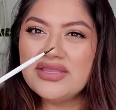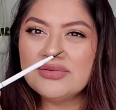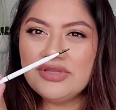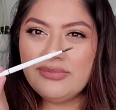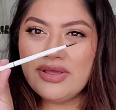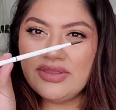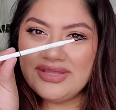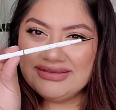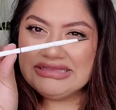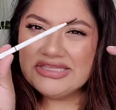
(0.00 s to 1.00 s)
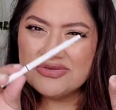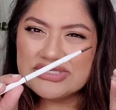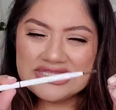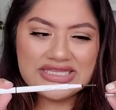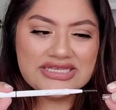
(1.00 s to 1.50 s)
Something about like
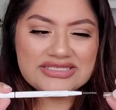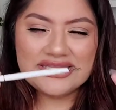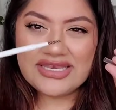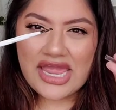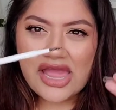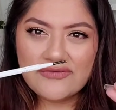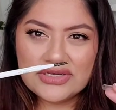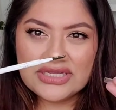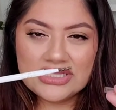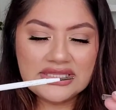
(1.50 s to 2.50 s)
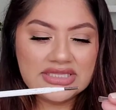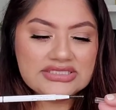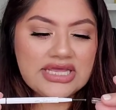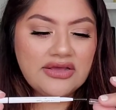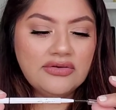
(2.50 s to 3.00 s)
using this and then having to clean
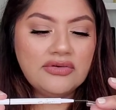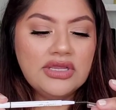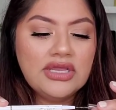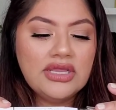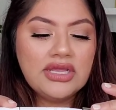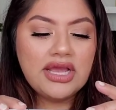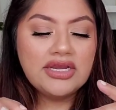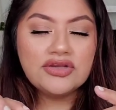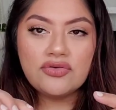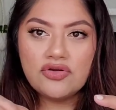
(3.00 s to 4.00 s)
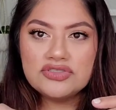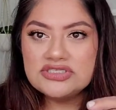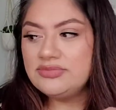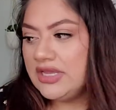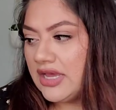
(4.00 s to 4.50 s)
this out kind of
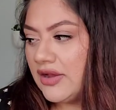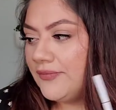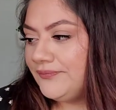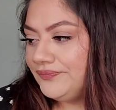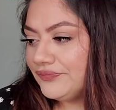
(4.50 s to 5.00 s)
grosses me out